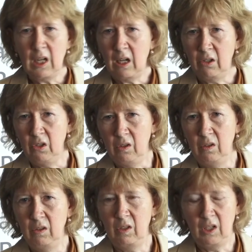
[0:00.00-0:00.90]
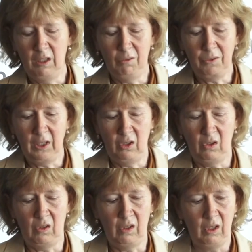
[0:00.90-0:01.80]
allergens and
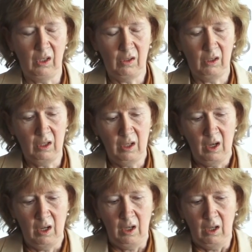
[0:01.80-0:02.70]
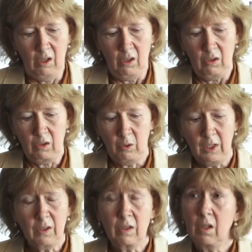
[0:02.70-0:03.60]
infectious diseases? So
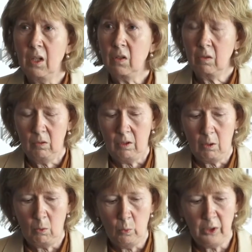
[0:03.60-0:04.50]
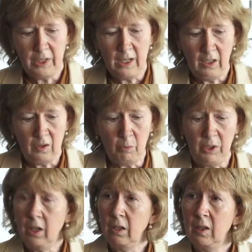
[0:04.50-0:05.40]
that's, that's one item.
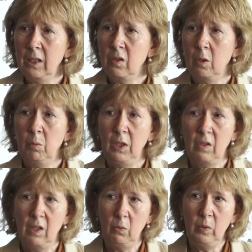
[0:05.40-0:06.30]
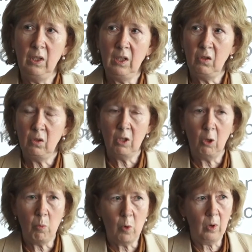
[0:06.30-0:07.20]
The other item is that we need to
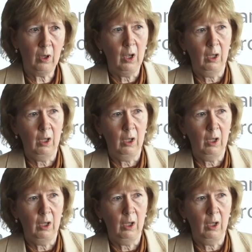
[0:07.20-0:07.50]
know more